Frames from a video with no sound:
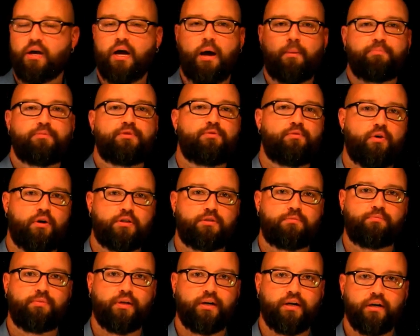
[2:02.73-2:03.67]
up to our
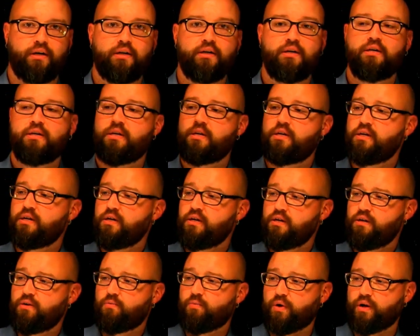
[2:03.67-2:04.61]
splitter.
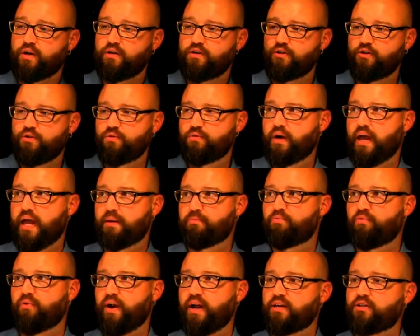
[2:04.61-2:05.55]
We're going to do a
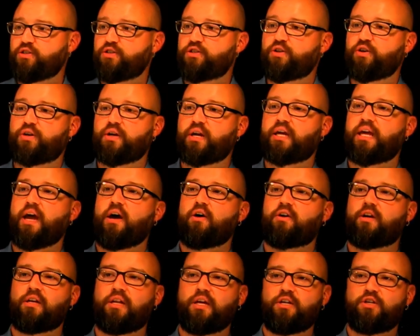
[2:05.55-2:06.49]
branch circuit
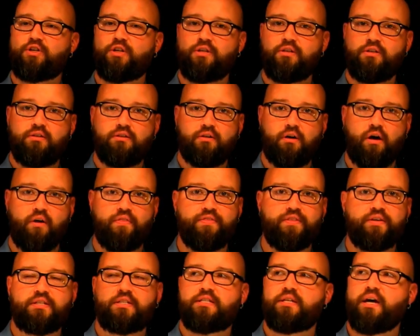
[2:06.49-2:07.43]
calculation on
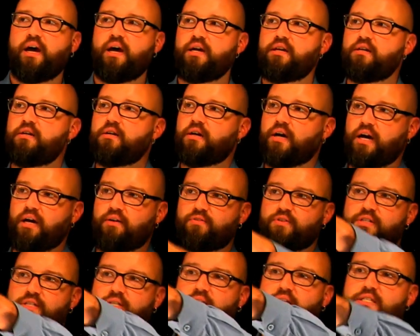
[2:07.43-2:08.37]
this side. I have a
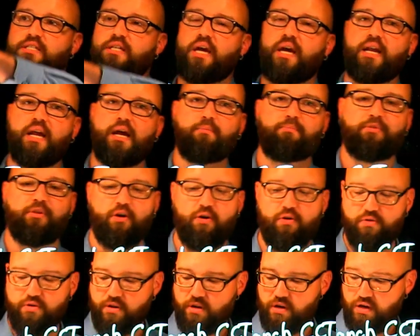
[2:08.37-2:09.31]
68 amp
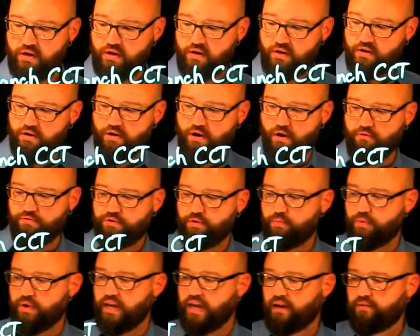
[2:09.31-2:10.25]
load. Note that
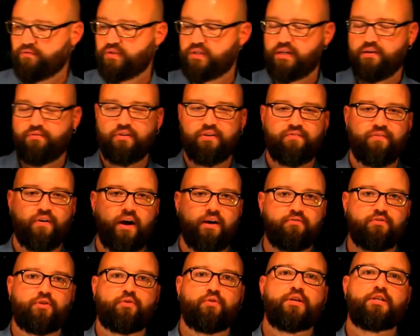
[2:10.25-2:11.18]
we have 75
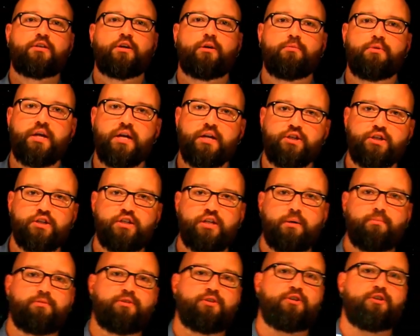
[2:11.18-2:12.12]
degree termination
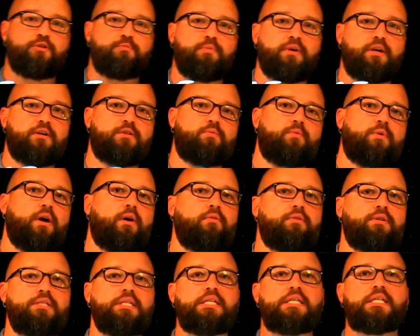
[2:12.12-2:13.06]
temperatures because we
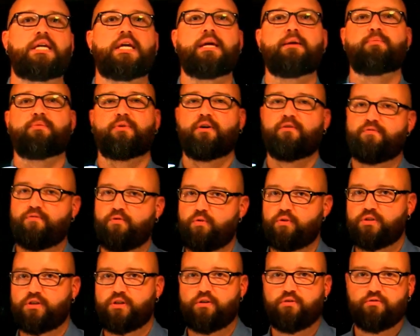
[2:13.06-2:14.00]
always need to keep
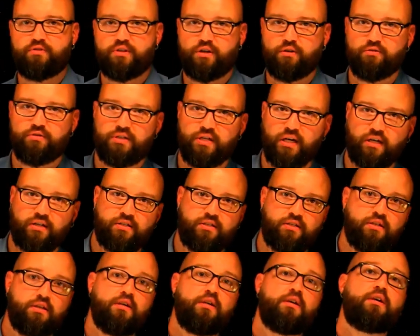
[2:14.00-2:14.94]
4006
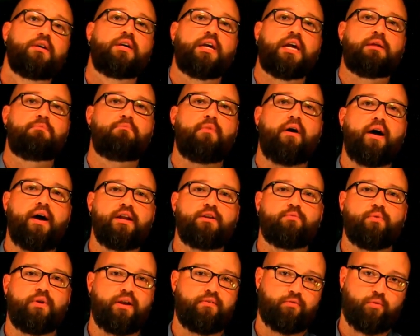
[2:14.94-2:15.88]
in mind
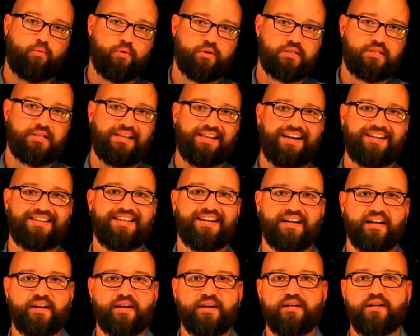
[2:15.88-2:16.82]
whenever we're selecting
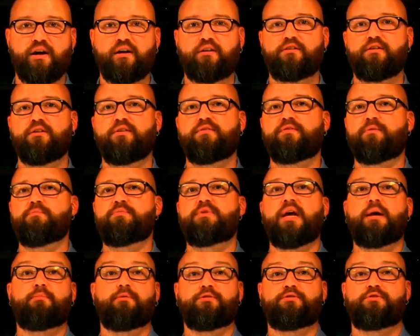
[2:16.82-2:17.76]
a conductor from
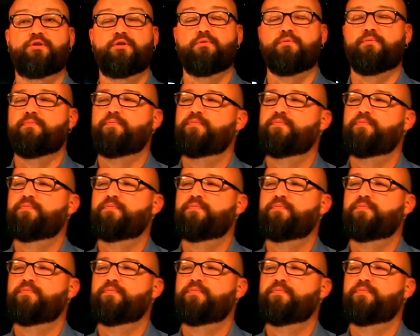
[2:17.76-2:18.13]
table 2.